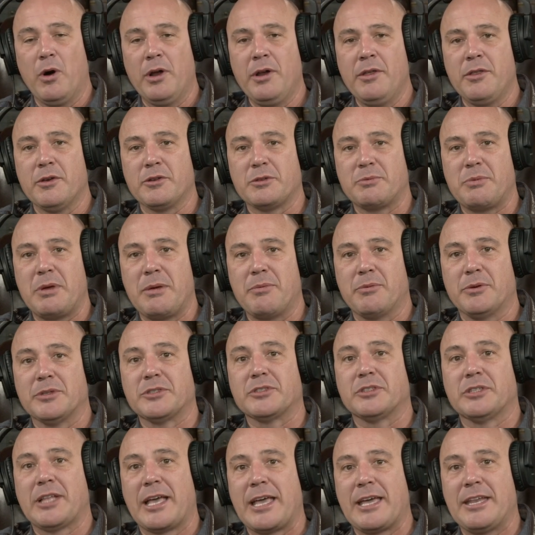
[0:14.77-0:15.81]
One of those people
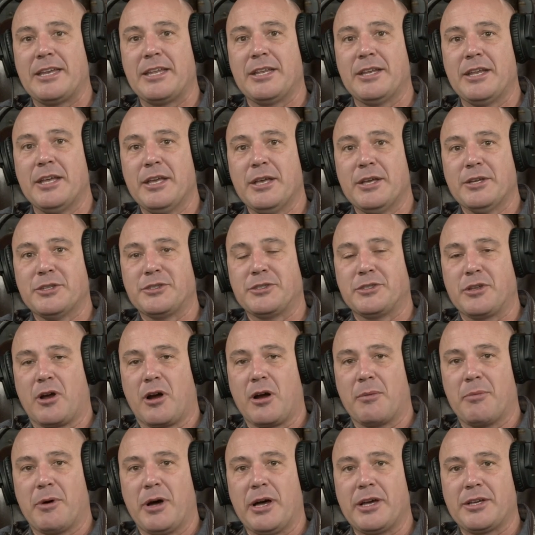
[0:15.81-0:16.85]
is Landon
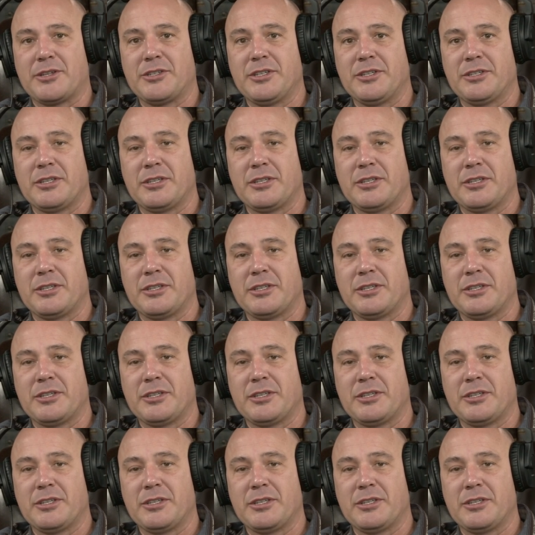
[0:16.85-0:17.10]
Starbuck.